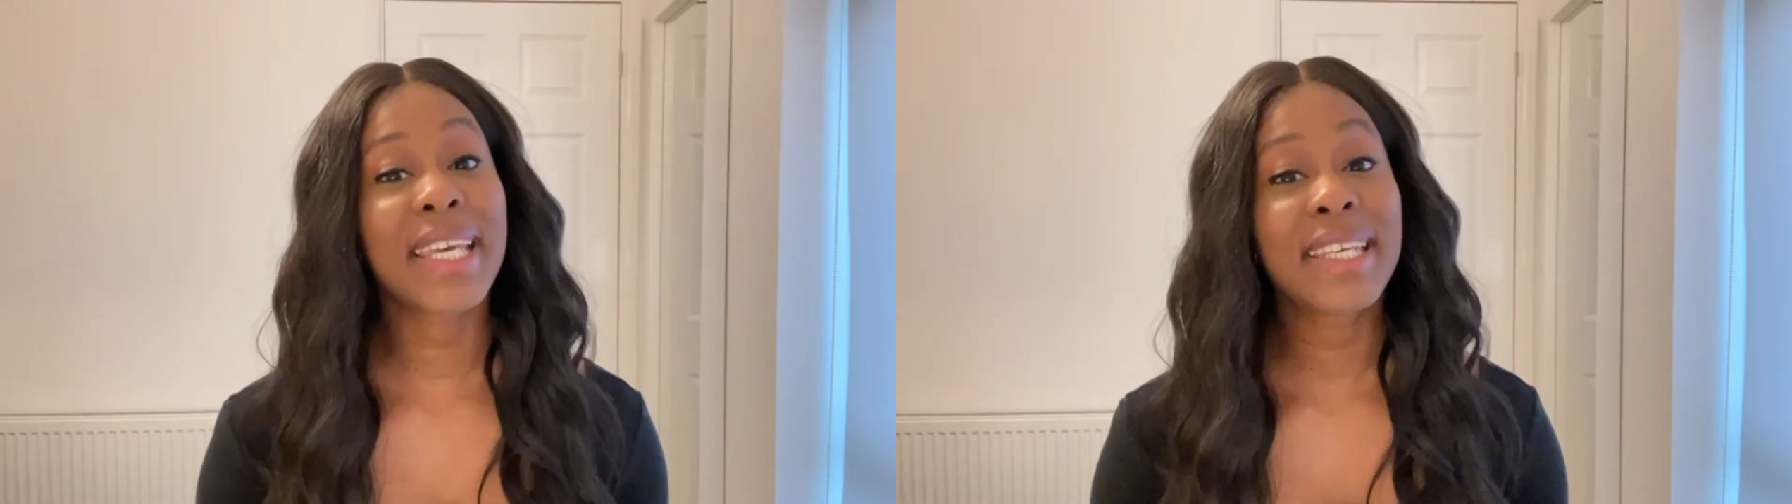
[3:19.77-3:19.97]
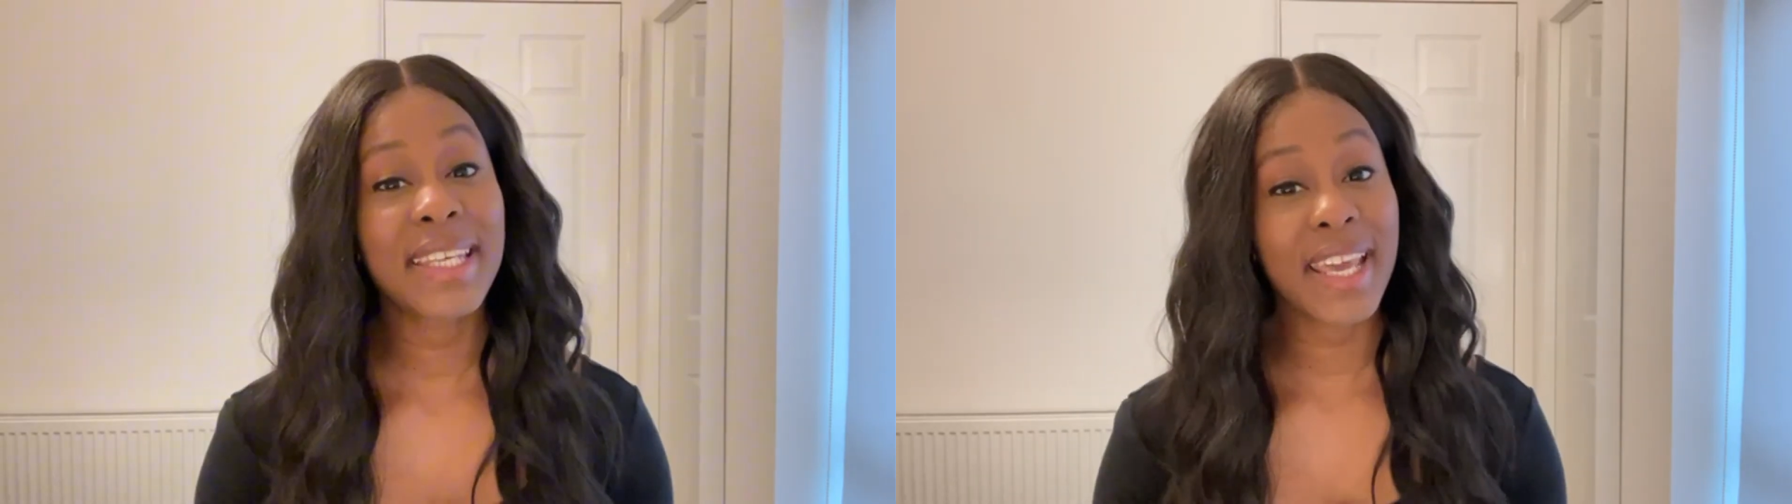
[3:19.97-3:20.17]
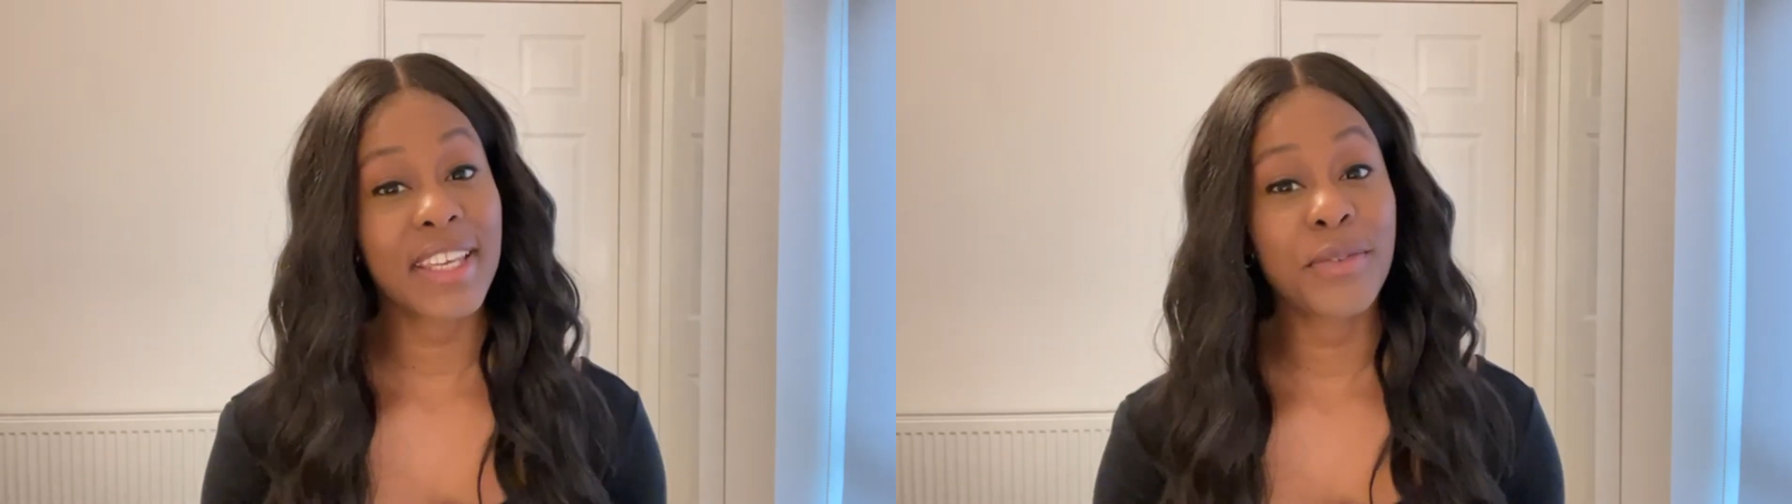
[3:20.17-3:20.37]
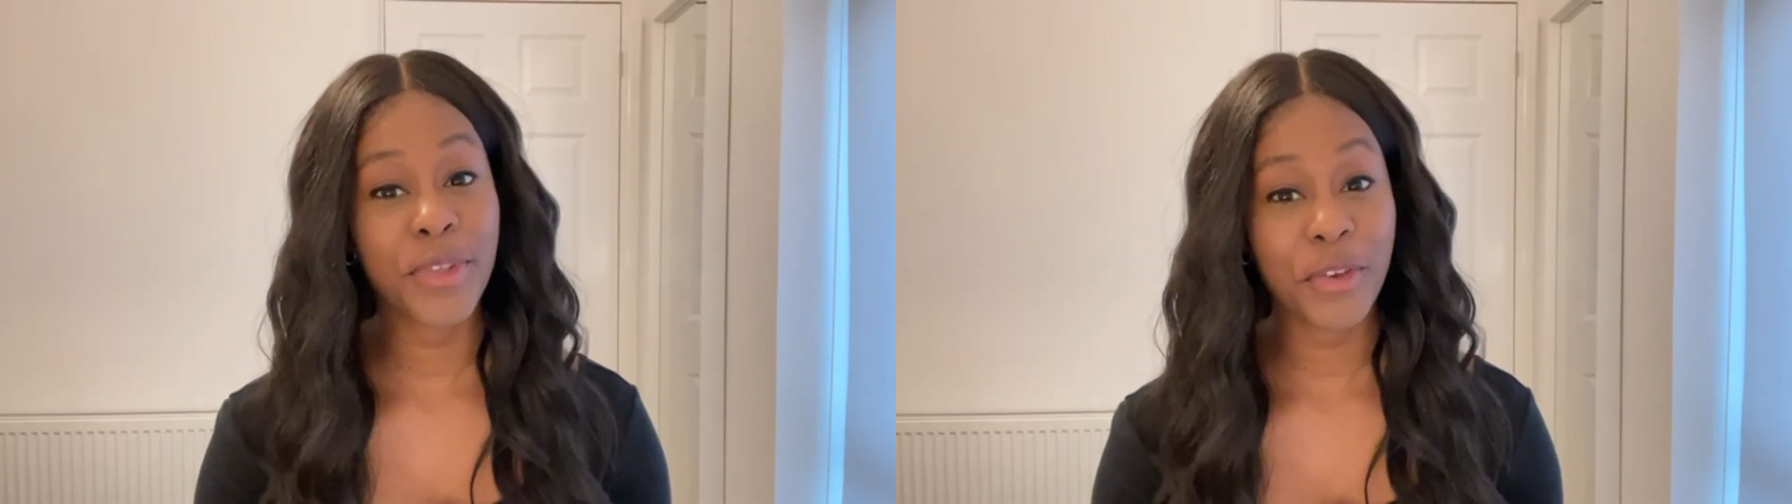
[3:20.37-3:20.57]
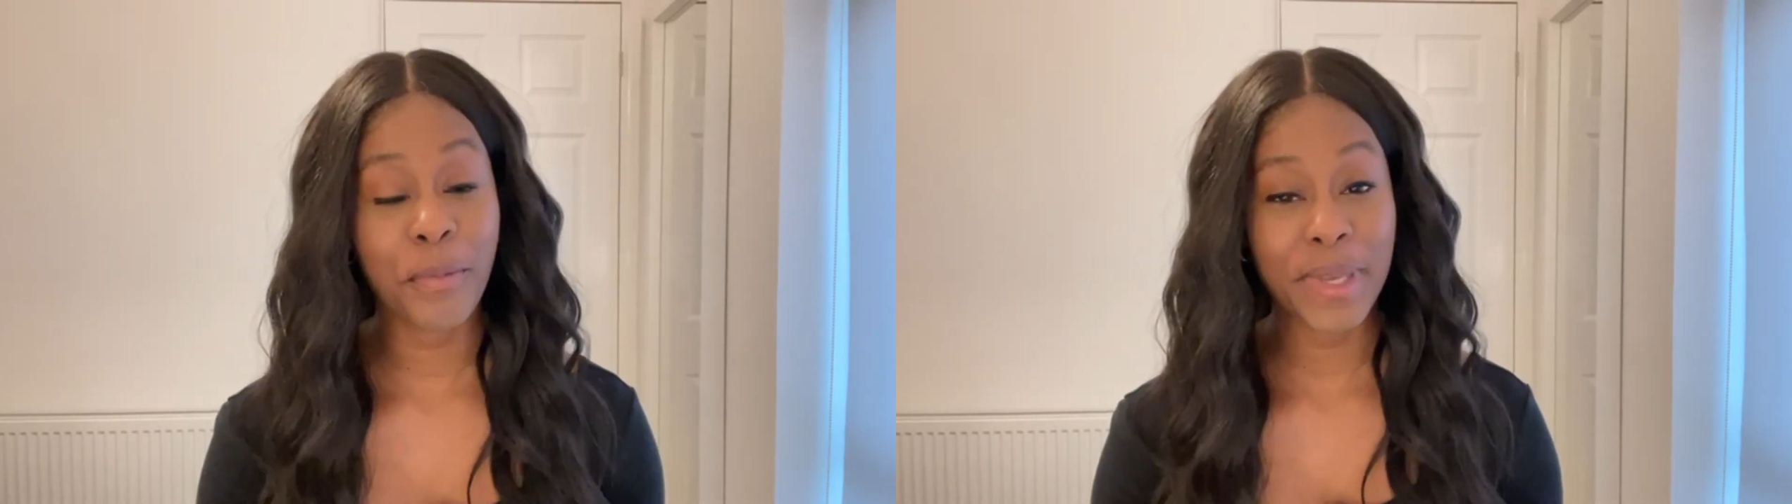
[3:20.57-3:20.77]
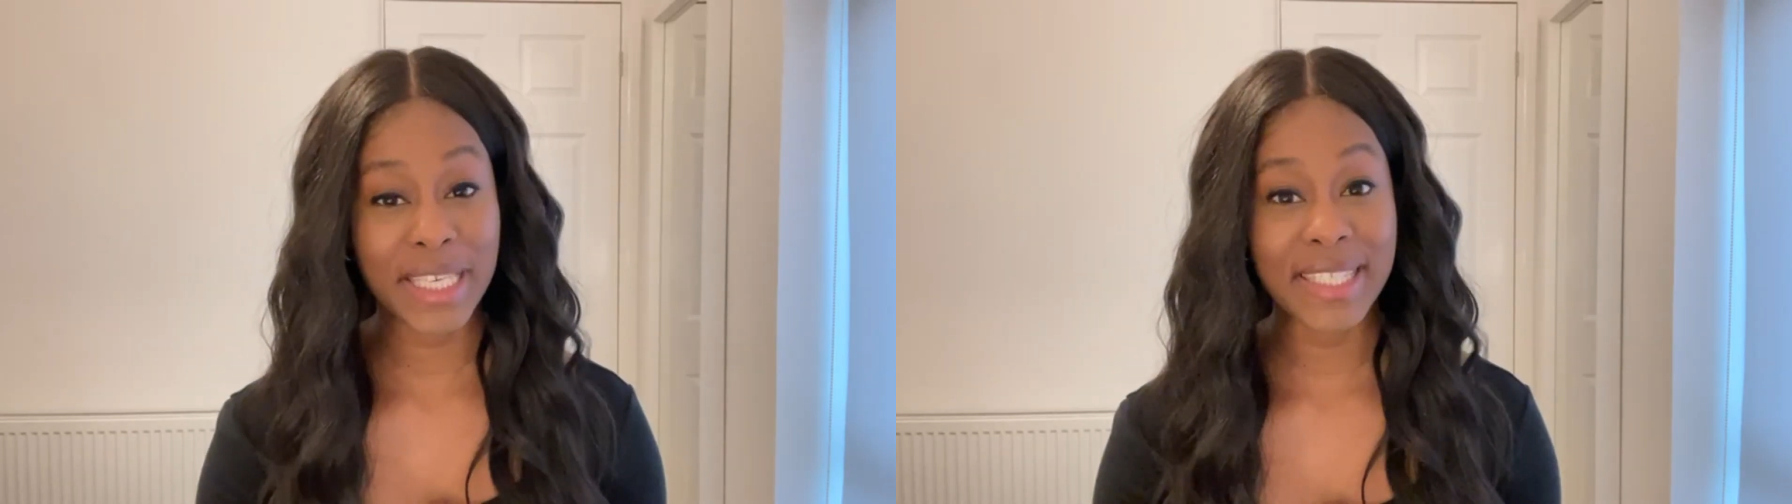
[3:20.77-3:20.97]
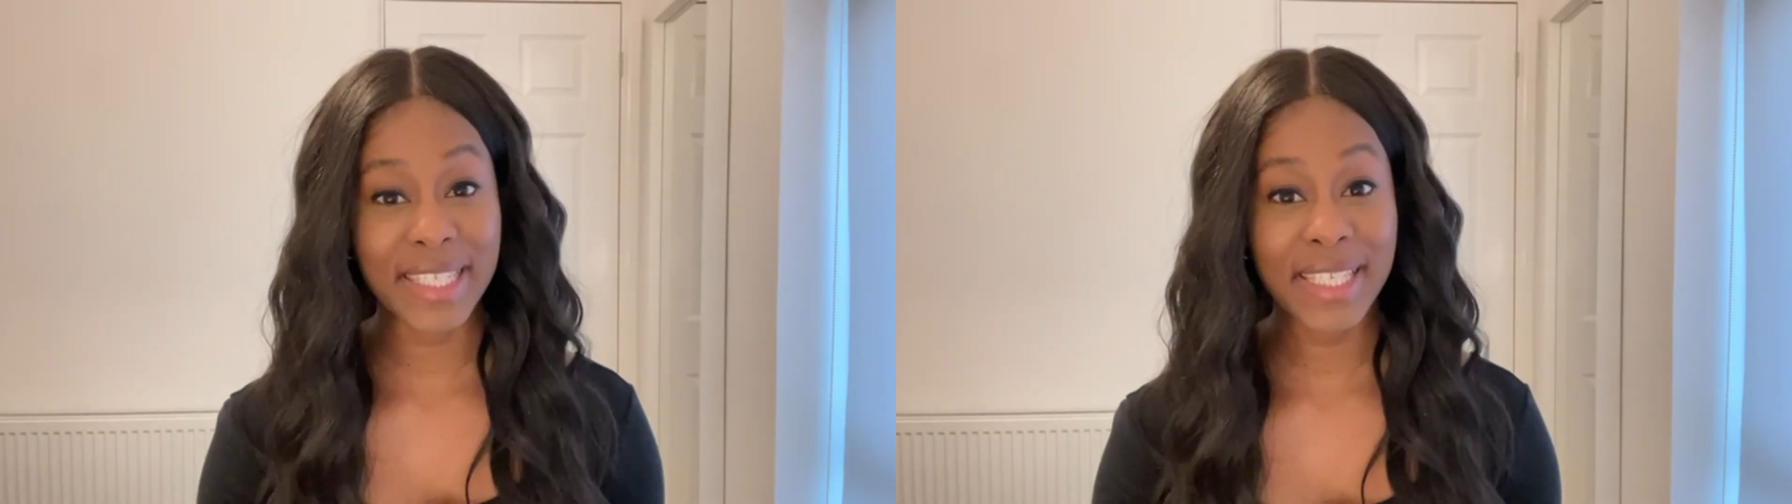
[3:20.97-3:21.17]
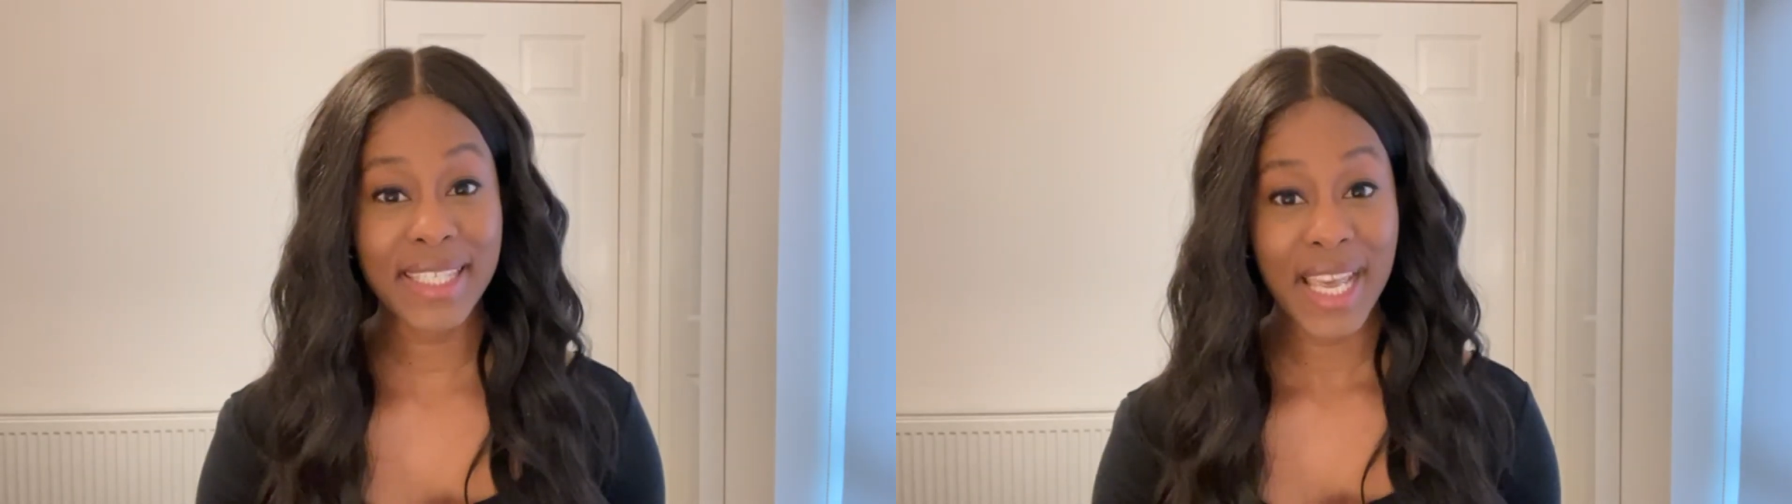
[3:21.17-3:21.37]
connect with your
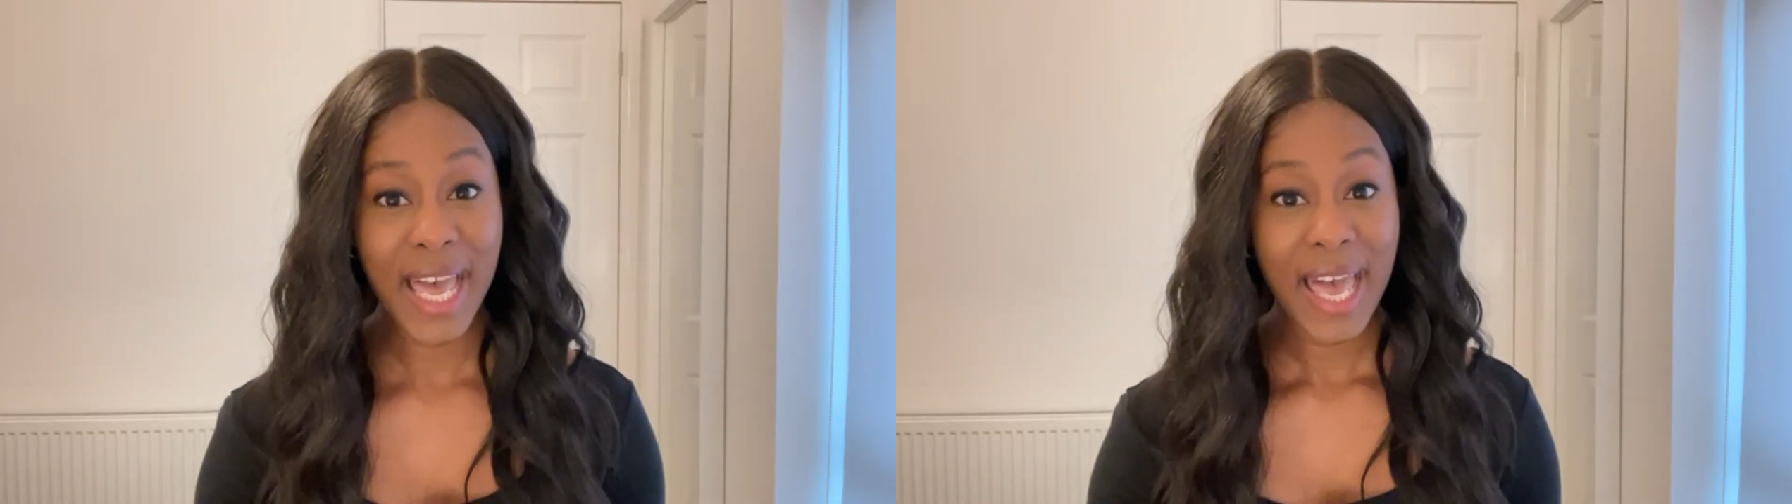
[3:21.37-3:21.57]
pieces